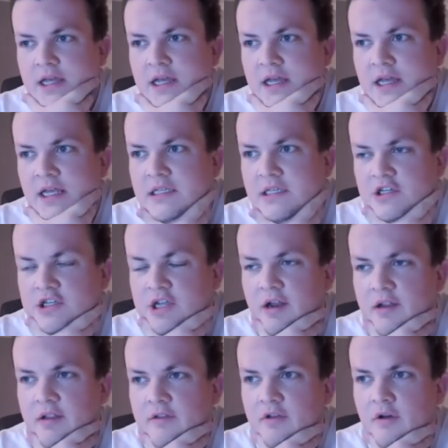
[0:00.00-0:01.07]
Uh, so shout
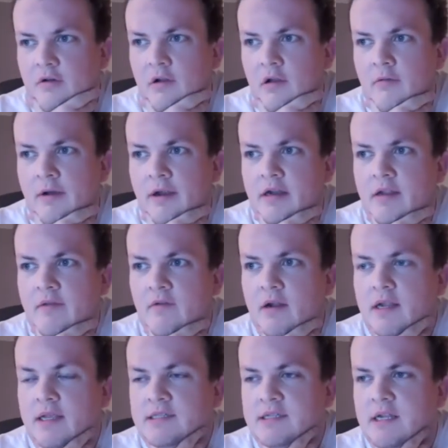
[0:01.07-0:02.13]
out to Donald O'Reardon if you're
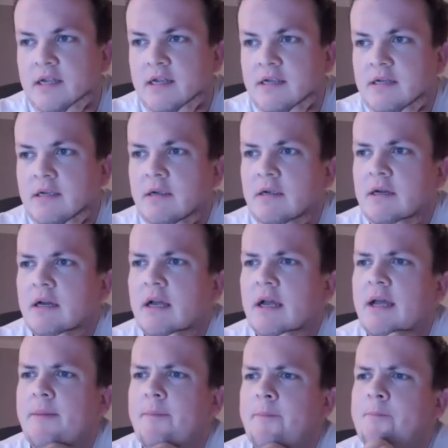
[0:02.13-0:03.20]
listening.
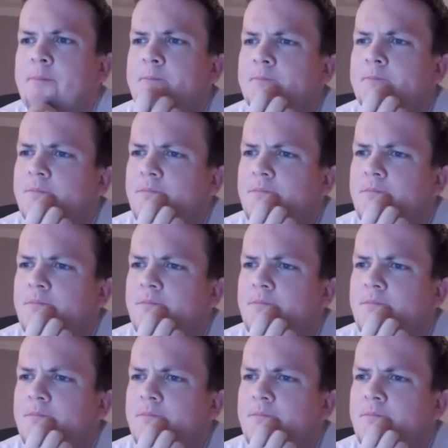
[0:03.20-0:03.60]
Um, he